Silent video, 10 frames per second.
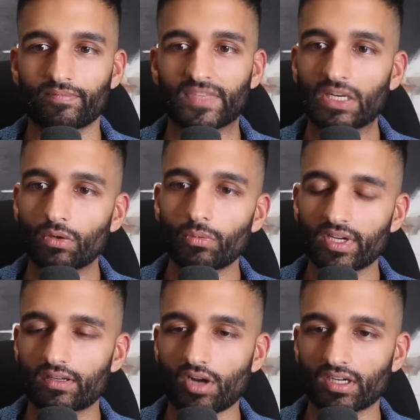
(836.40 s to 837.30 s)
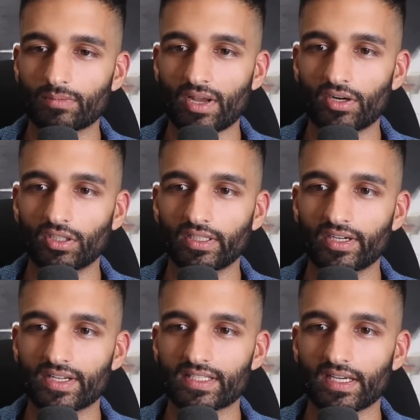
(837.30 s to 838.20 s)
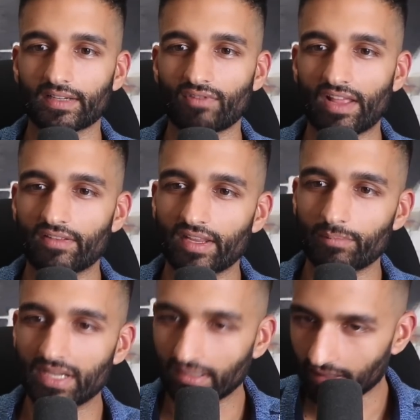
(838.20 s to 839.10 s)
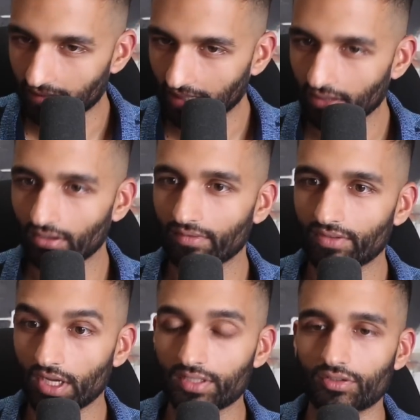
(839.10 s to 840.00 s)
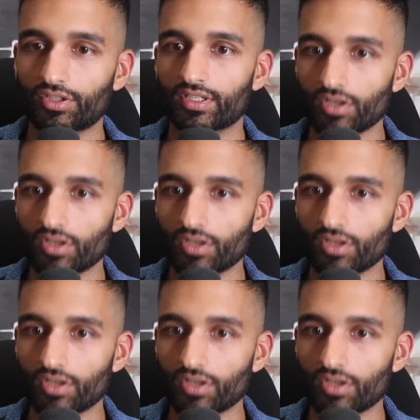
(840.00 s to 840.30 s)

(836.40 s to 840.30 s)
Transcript: You know what we talked about earlier is like, rather than being the thinker of thoughts, you're just